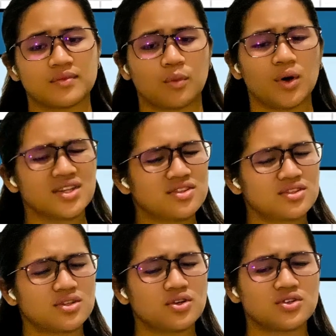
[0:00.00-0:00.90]

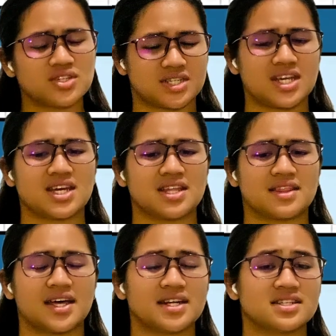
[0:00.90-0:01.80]
What do you see
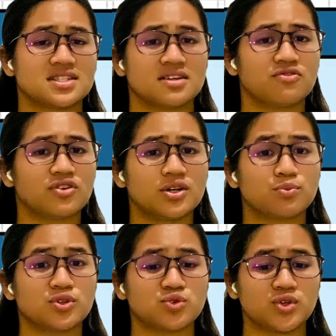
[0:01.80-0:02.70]
that is different
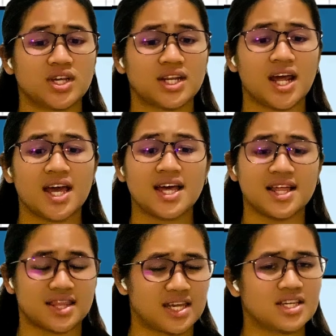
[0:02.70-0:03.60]
between
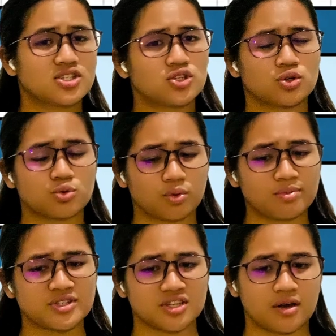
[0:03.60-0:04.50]
these two
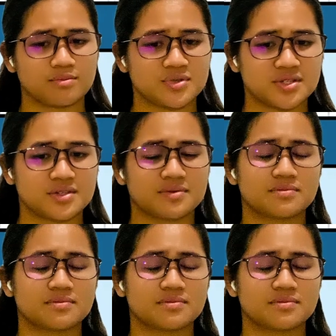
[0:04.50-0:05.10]
ribosomes?